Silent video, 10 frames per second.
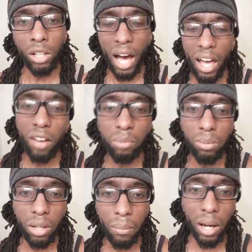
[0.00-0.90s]
I have
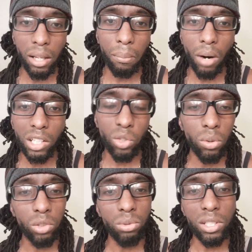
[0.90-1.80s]
people in my inbox
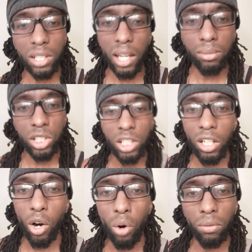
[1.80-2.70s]
going through the same
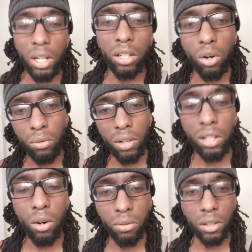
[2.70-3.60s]
shit over and over and
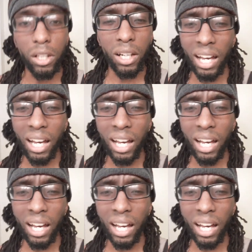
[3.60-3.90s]
over again.